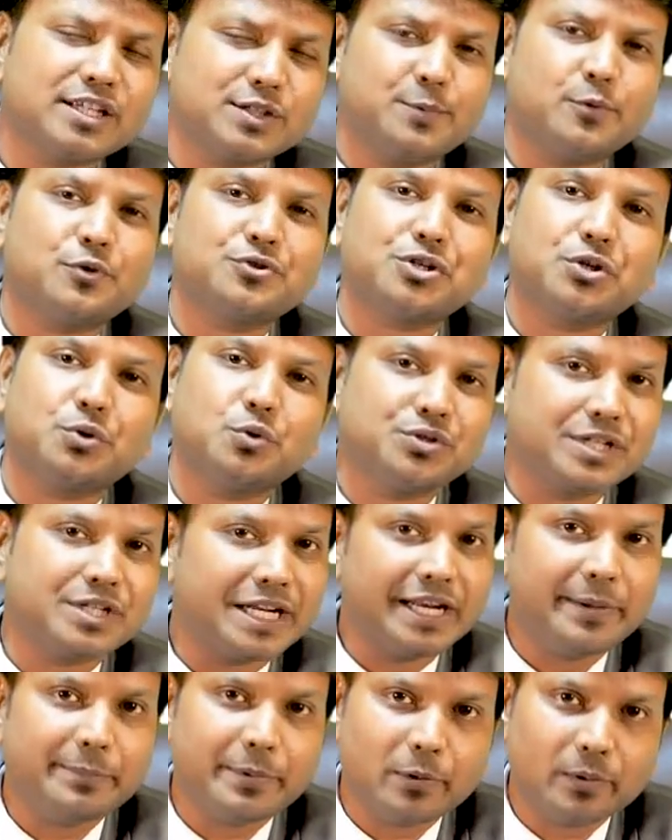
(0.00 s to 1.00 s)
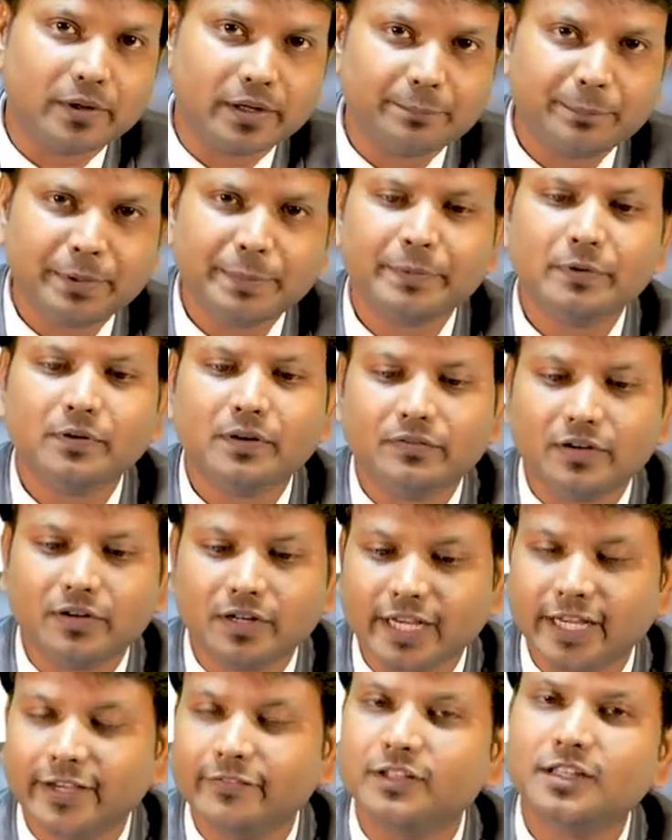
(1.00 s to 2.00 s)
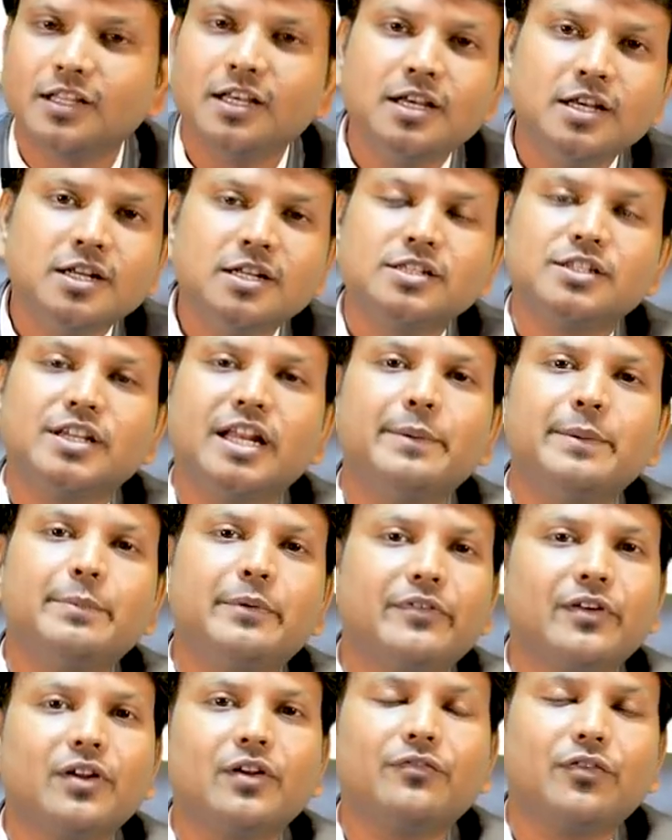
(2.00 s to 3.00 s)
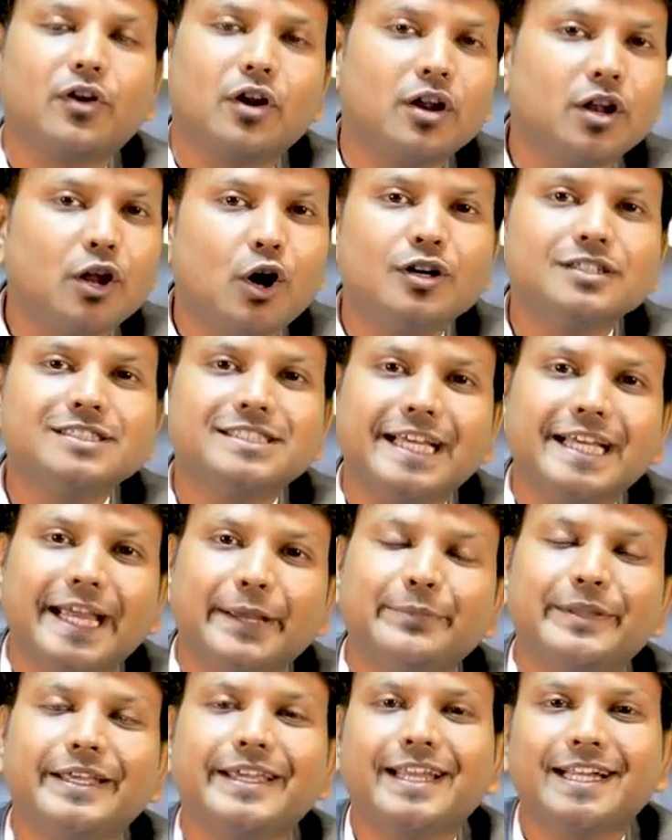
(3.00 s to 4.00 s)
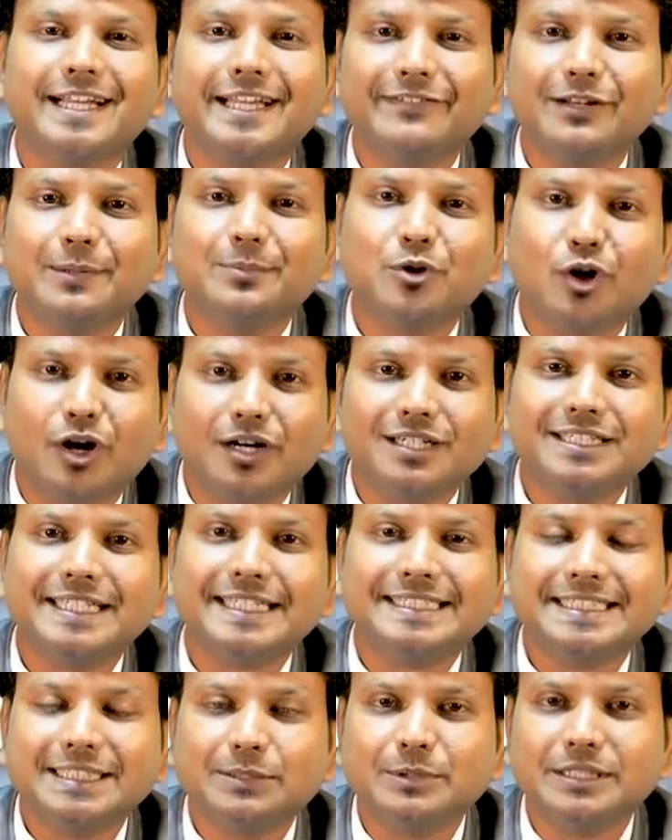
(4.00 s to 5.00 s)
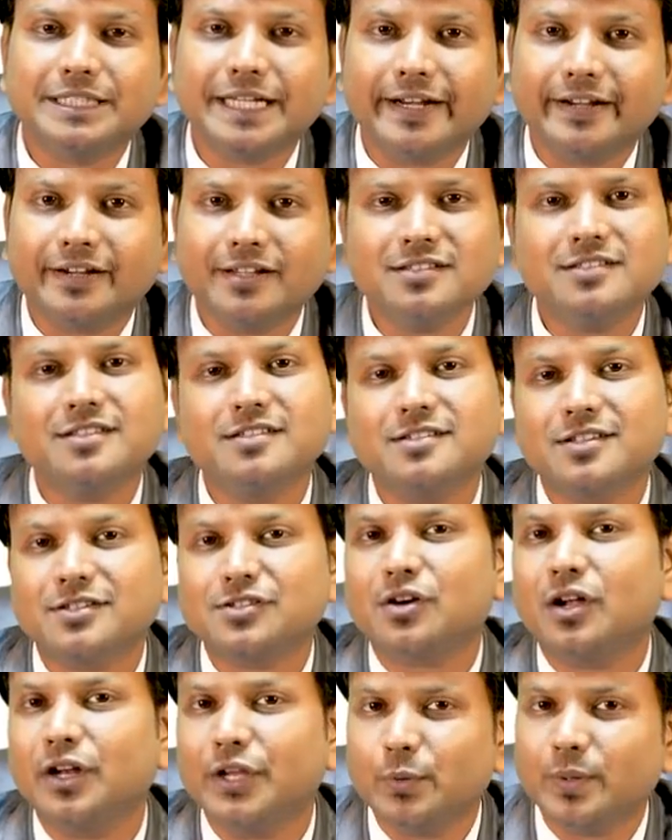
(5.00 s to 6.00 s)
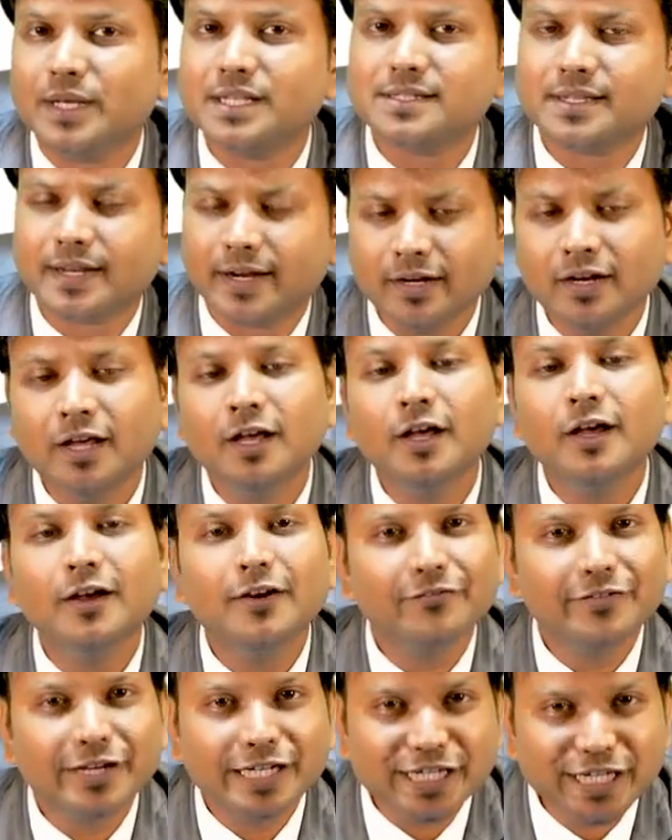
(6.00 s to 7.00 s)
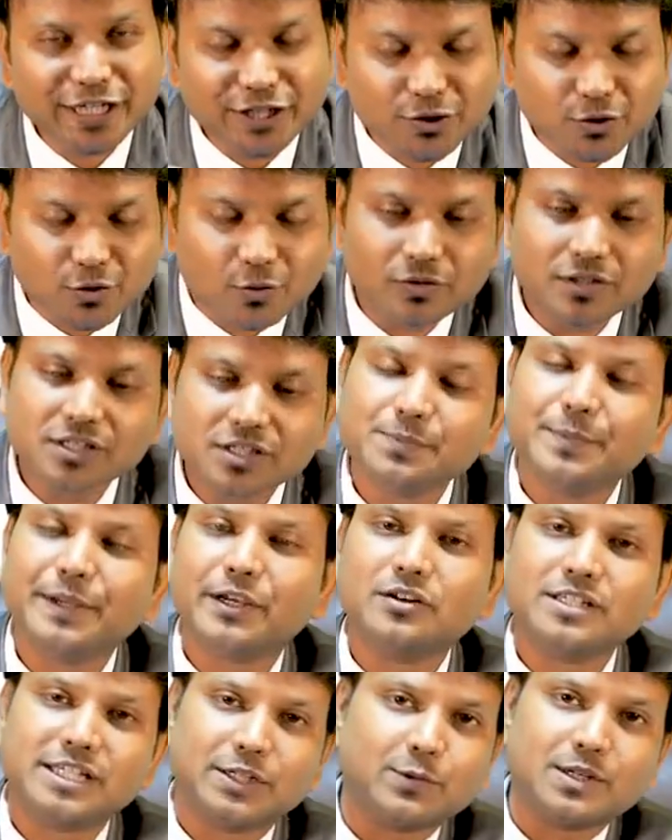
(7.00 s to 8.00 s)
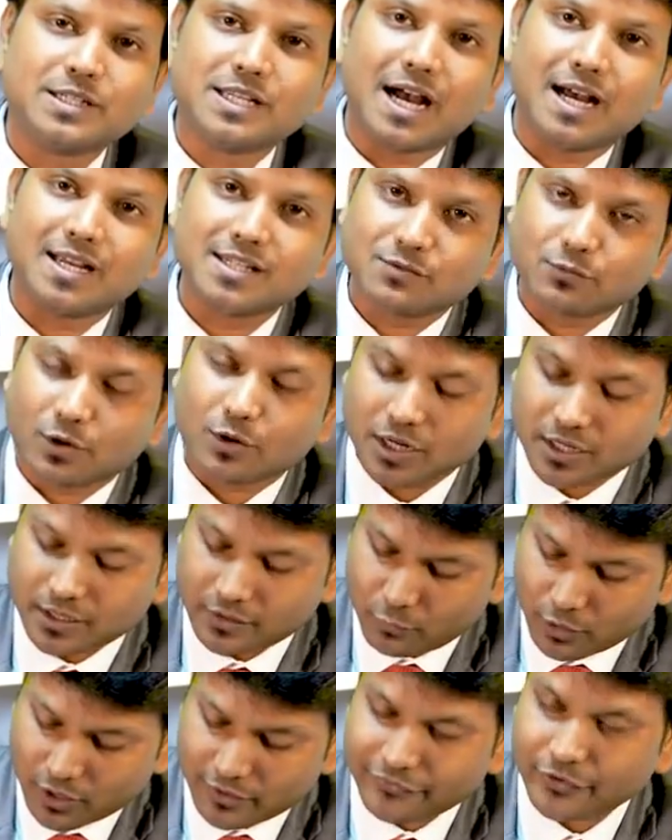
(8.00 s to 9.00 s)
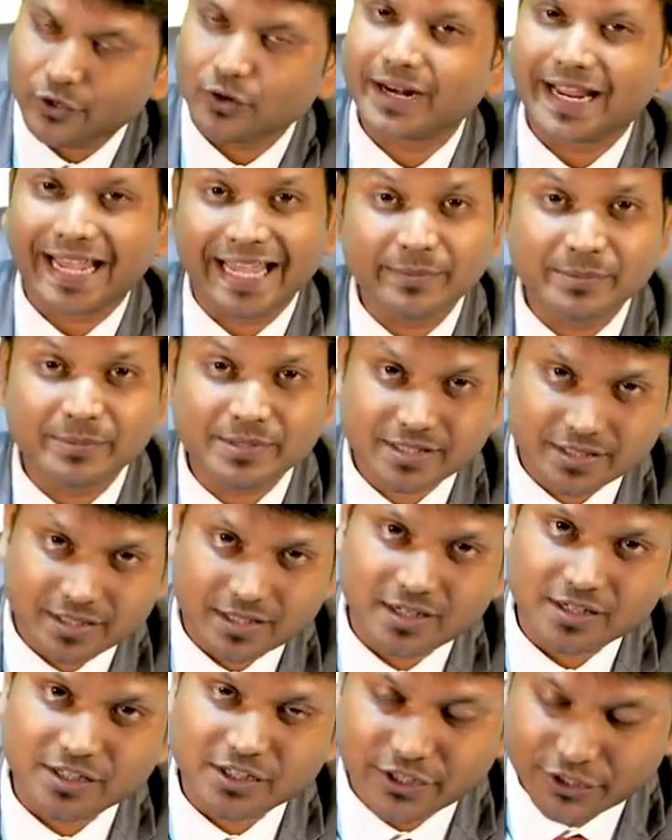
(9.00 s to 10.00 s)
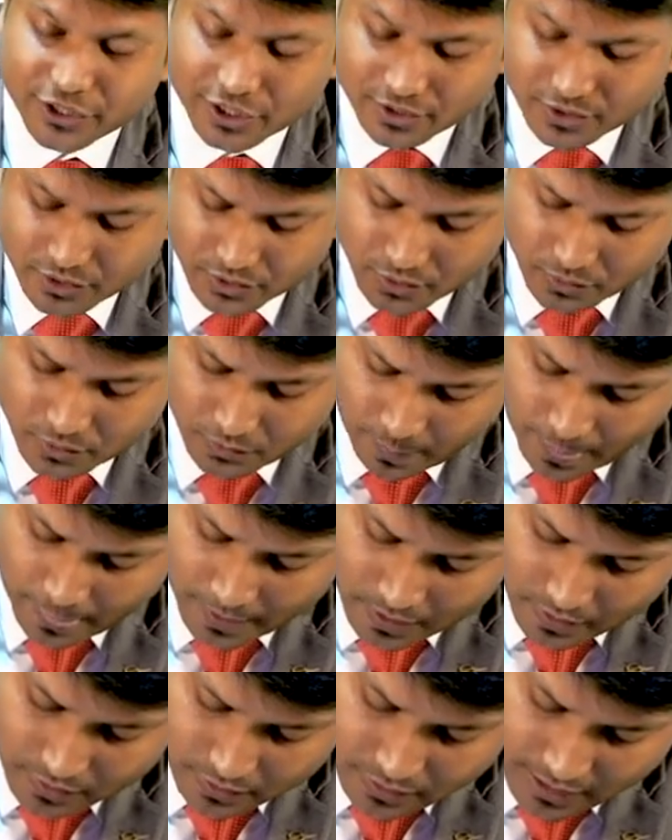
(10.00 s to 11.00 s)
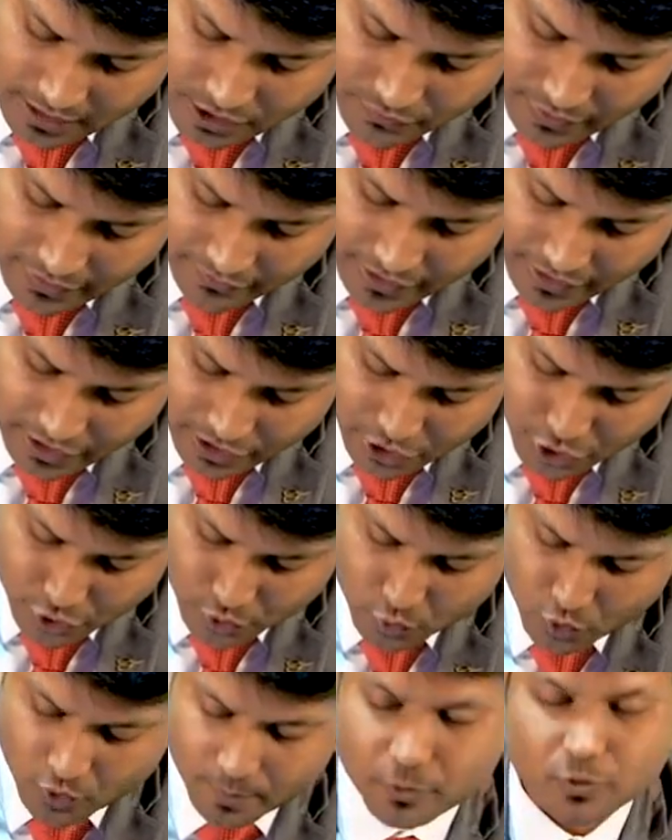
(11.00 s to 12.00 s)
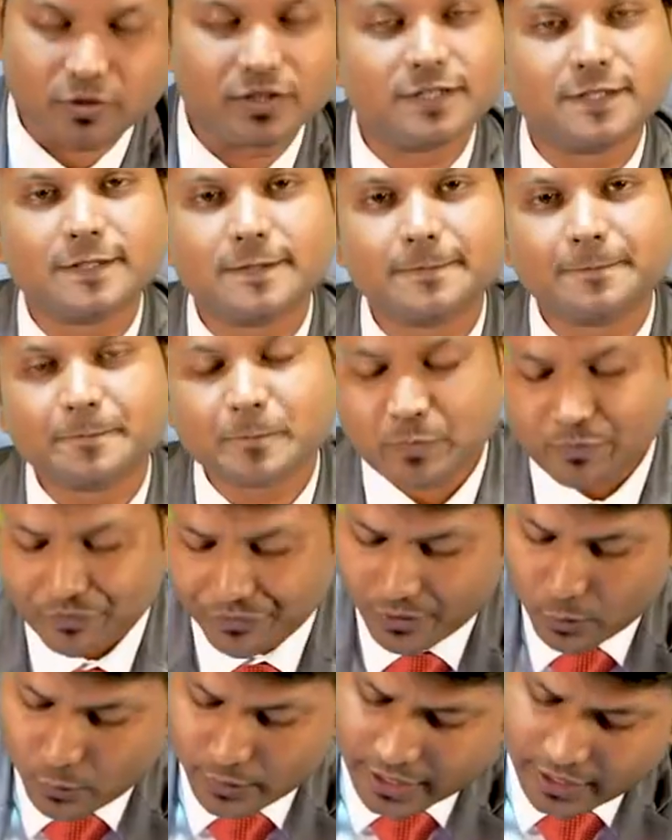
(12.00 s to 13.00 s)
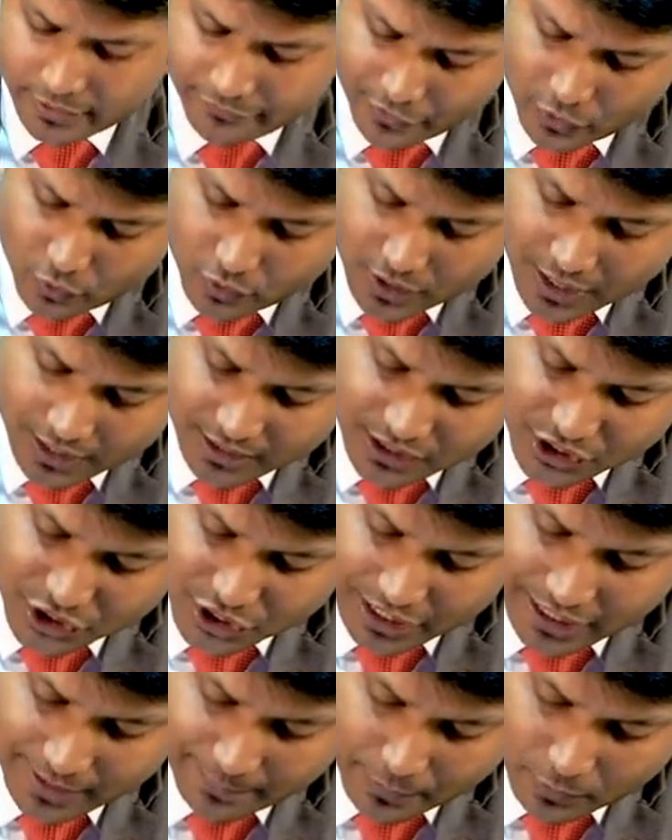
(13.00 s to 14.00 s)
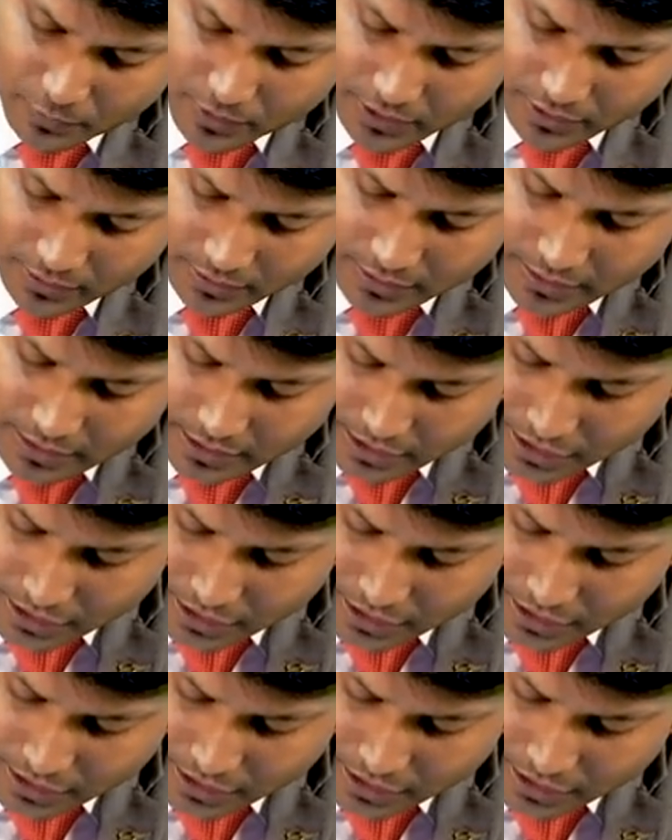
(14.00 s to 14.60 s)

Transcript: exposure to chili powder. People who are working with chili powder for a long time, they can develop contact dermatitis. This is called Yunnan's hand. We need to know this because it was asked one of your AIMS session. So that's why we need to know about this. Okay, if you look at the chili powder,